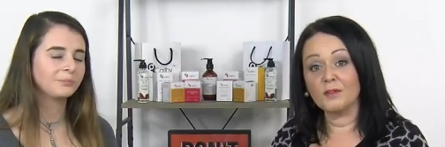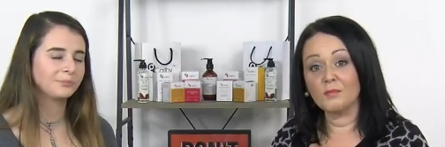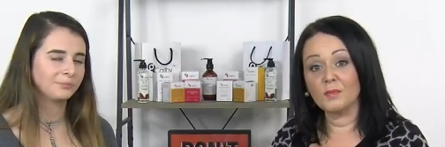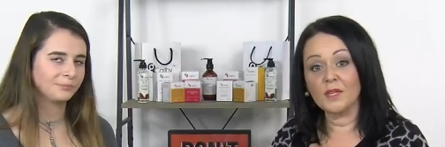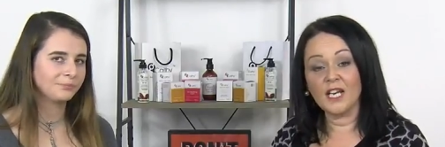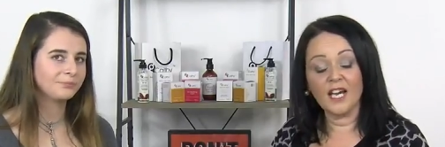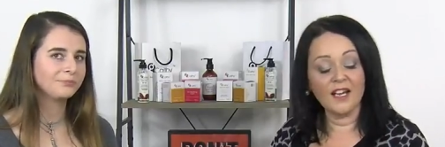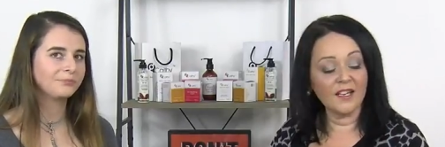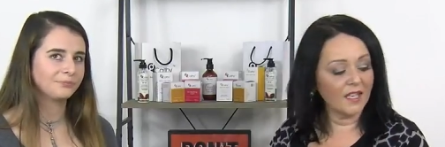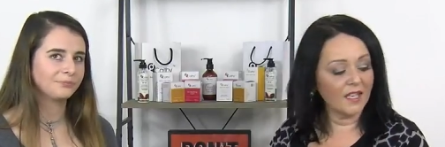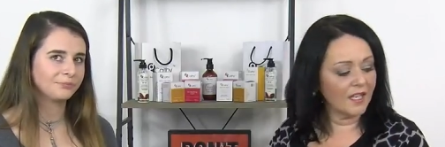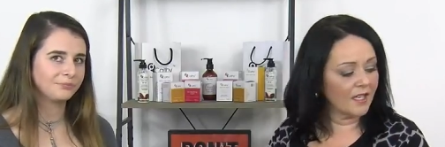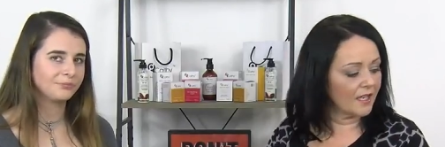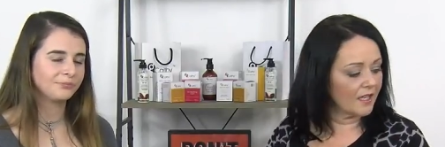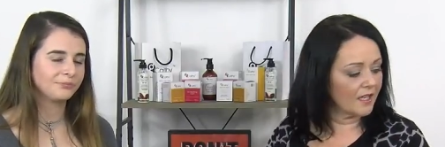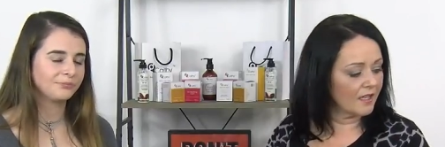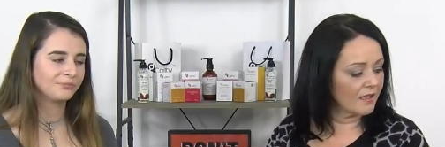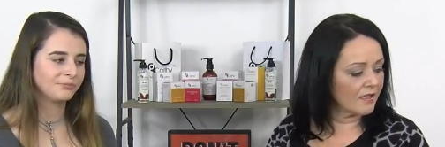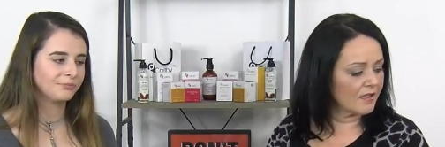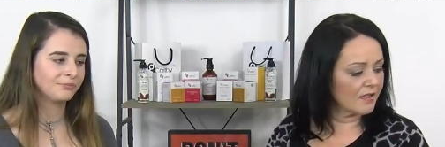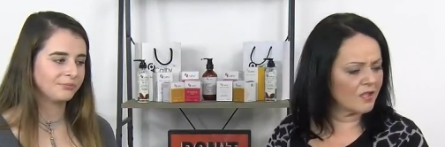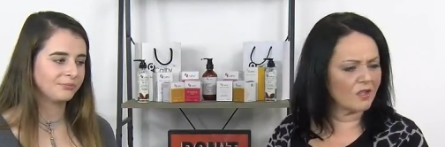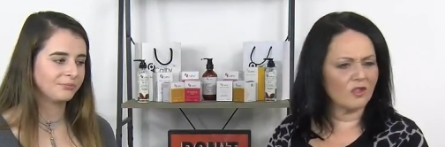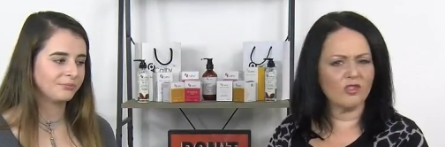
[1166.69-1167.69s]
Speaker 1: Manaki
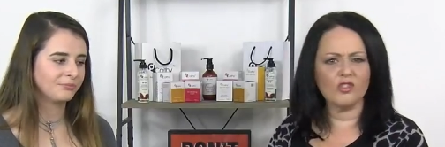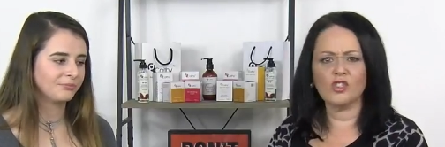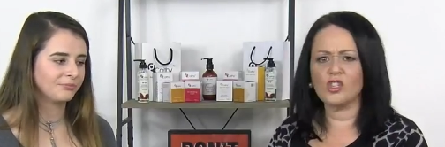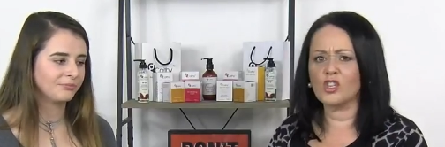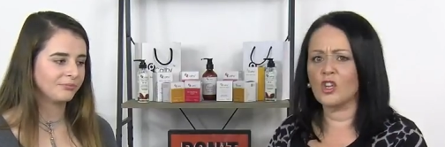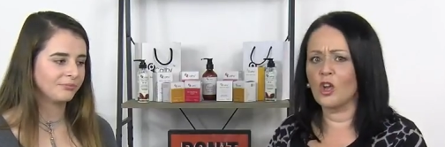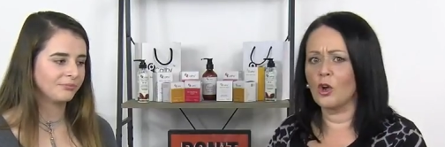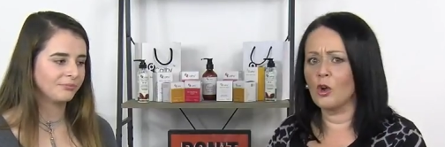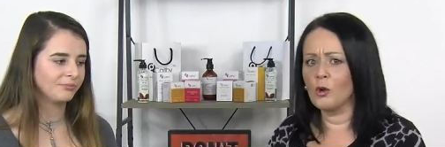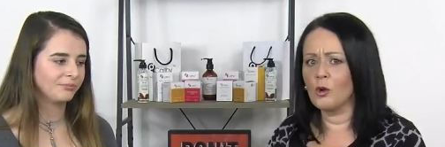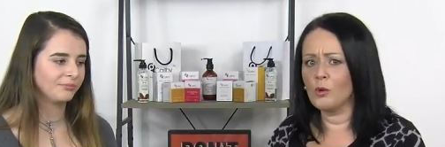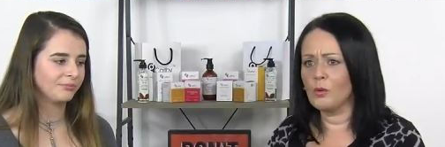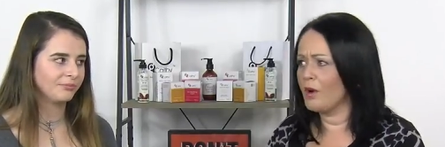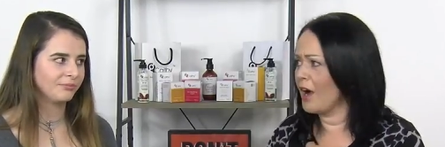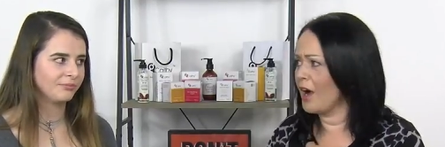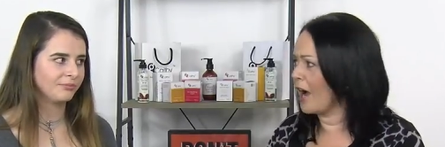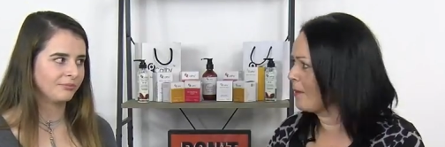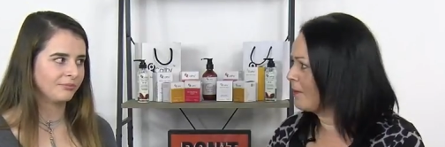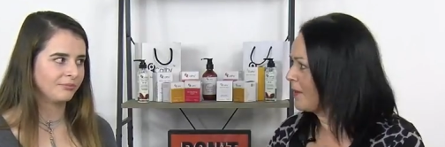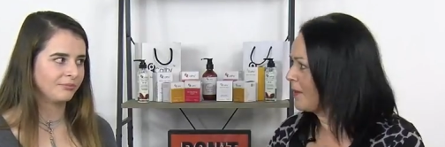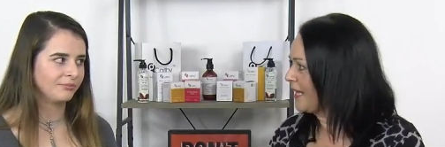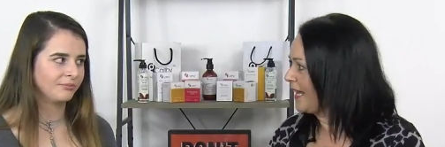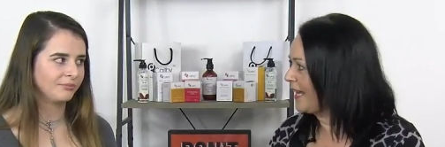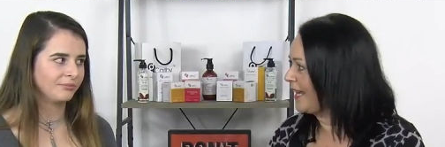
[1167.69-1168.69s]
is two, I
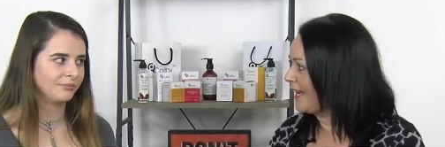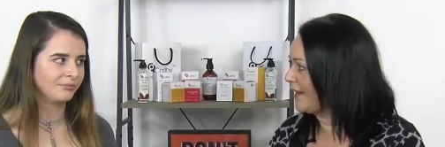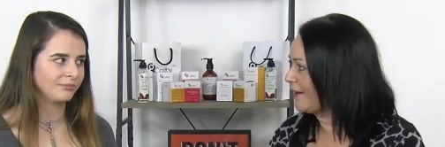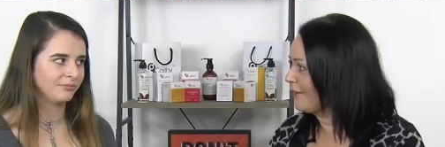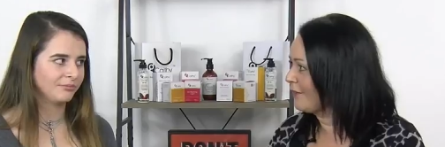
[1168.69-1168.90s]
believe.